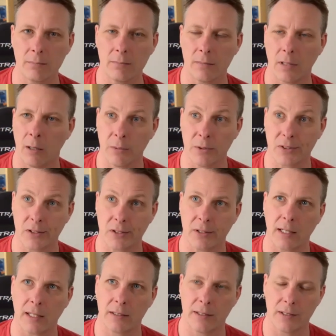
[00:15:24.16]
almost
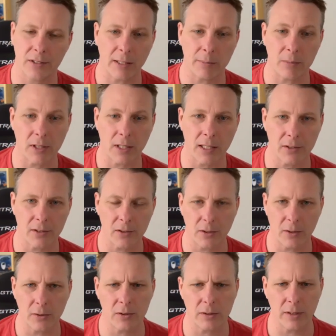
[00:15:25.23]
exactly the same size as
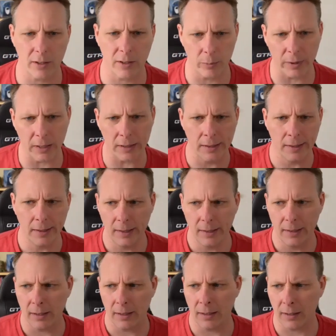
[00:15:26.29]
those, only they'll be
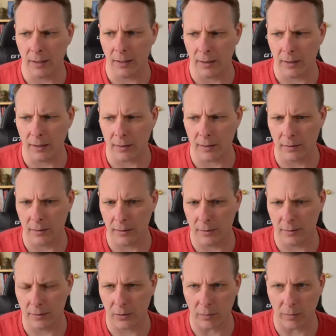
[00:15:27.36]

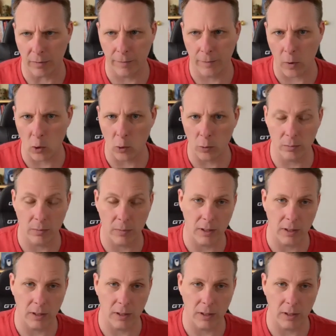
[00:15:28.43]
sort of foam